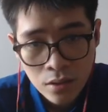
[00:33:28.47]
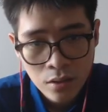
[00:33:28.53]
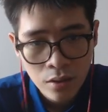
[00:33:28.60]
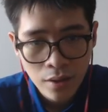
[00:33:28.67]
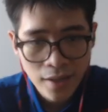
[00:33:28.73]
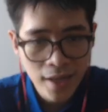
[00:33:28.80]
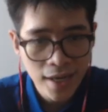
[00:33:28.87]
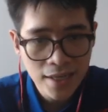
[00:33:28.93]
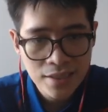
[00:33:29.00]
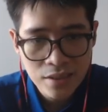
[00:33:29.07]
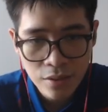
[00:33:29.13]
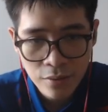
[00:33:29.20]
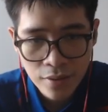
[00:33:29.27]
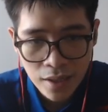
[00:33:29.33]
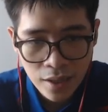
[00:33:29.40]
Okay,
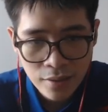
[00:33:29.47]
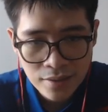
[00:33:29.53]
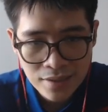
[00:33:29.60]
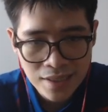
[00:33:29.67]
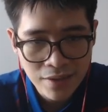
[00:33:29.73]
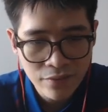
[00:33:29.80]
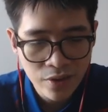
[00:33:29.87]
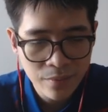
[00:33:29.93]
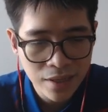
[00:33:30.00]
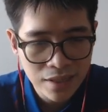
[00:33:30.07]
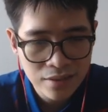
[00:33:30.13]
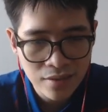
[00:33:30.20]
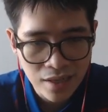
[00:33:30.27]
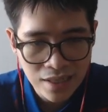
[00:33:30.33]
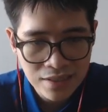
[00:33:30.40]
so now time for me
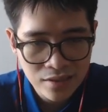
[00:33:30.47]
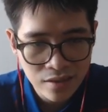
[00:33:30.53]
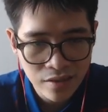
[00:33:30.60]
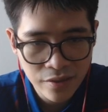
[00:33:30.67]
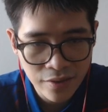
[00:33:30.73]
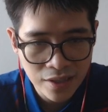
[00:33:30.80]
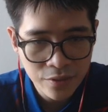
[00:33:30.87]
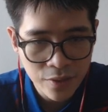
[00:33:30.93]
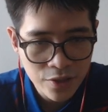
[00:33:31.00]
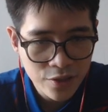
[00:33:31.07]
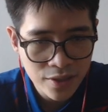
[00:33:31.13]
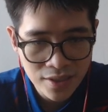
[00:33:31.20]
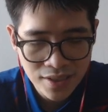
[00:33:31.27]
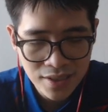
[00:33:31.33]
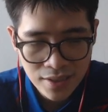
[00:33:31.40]
to answer you guys'
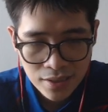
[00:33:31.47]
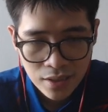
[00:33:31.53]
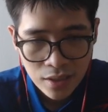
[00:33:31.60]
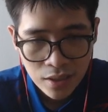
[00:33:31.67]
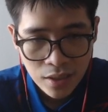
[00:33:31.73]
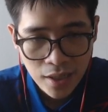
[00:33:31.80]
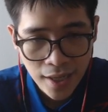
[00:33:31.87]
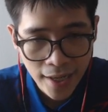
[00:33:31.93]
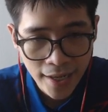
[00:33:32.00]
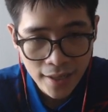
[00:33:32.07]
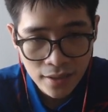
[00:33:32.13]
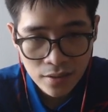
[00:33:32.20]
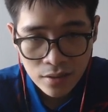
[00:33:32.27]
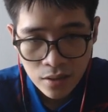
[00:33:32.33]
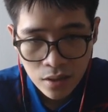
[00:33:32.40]
questions
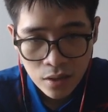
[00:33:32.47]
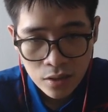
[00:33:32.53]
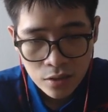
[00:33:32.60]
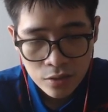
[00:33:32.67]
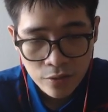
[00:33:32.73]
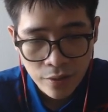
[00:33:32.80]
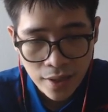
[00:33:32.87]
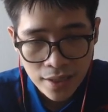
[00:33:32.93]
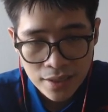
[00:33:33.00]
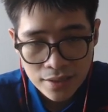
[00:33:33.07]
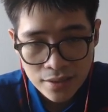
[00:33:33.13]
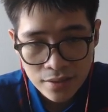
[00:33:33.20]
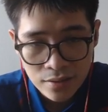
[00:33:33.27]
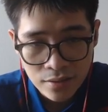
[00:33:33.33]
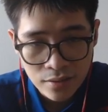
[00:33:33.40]
and trying
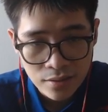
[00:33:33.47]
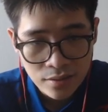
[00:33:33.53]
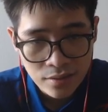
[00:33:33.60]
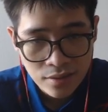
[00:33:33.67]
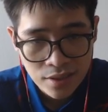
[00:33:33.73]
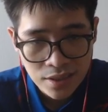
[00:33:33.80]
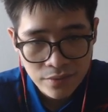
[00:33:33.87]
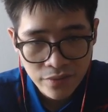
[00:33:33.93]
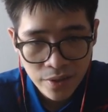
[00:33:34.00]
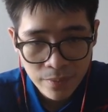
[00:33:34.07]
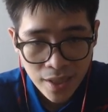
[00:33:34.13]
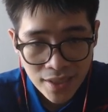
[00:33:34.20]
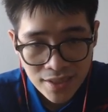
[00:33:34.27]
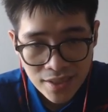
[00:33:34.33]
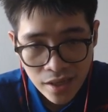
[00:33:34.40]
to see some
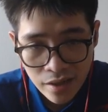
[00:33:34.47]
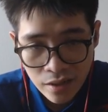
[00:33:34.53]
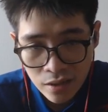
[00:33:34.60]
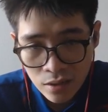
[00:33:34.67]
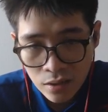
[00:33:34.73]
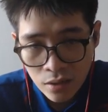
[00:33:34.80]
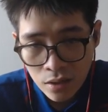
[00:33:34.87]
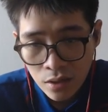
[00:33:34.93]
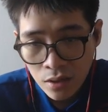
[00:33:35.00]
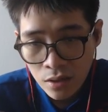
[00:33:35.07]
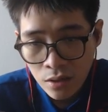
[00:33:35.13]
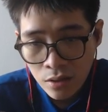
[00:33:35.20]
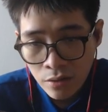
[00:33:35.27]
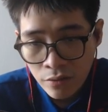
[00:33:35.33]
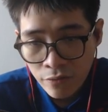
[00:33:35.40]
feedbacks here.
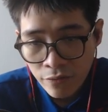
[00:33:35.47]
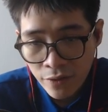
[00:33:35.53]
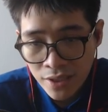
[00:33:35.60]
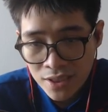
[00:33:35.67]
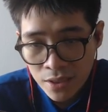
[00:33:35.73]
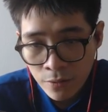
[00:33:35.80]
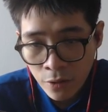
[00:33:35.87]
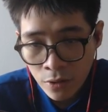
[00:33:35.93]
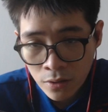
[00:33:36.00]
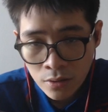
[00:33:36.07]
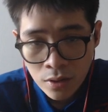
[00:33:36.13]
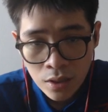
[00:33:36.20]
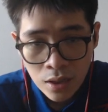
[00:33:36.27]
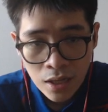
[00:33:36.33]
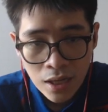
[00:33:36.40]
First of all,
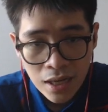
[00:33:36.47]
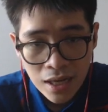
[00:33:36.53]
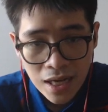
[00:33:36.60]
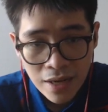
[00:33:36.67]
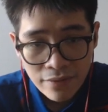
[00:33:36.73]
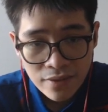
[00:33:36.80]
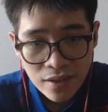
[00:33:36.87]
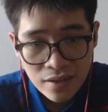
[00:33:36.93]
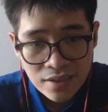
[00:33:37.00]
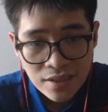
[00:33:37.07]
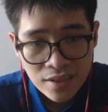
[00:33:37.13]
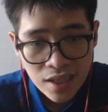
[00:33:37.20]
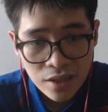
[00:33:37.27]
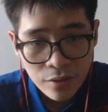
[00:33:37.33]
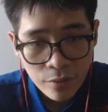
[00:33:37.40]
after
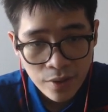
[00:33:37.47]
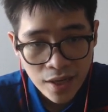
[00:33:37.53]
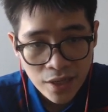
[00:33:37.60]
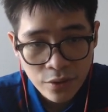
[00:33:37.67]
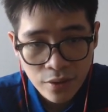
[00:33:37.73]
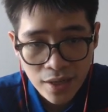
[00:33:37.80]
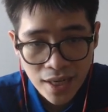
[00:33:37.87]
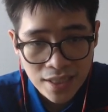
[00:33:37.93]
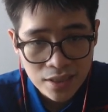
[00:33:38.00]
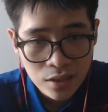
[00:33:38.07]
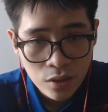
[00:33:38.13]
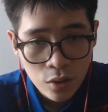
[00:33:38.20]
c3 hit your knight,